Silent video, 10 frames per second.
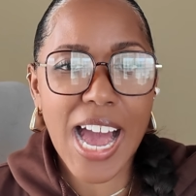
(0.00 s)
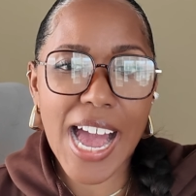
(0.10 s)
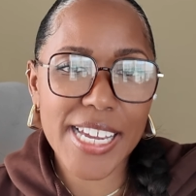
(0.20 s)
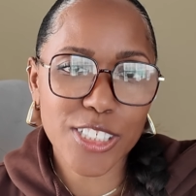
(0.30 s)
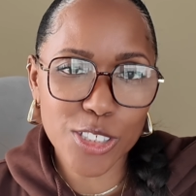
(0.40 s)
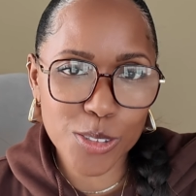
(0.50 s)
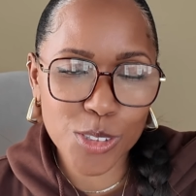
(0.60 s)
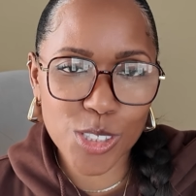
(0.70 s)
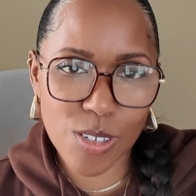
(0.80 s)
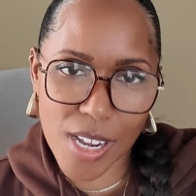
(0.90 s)
I do
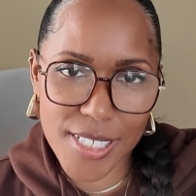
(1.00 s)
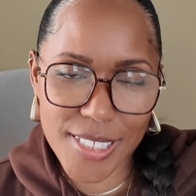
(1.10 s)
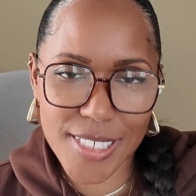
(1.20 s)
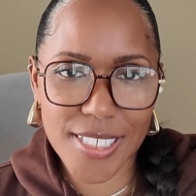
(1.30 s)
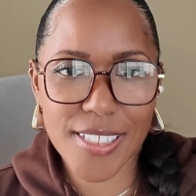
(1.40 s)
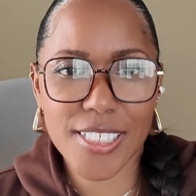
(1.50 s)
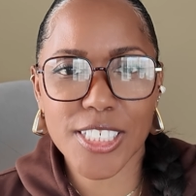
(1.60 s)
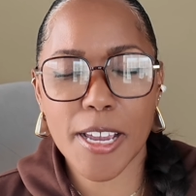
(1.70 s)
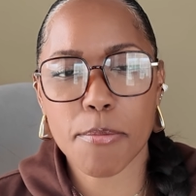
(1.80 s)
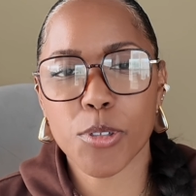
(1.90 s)
trust the
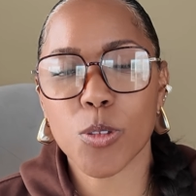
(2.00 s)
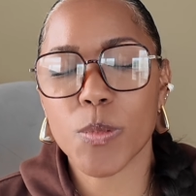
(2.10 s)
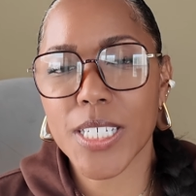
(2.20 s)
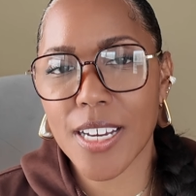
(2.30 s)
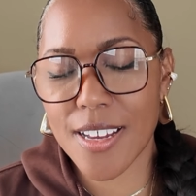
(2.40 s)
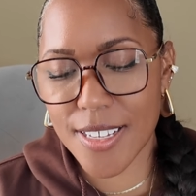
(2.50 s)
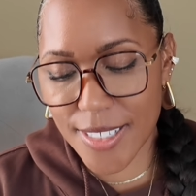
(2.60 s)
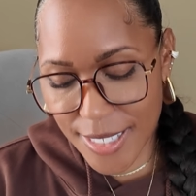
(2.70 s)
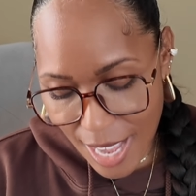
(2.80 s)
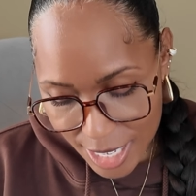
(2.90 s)
shampoo because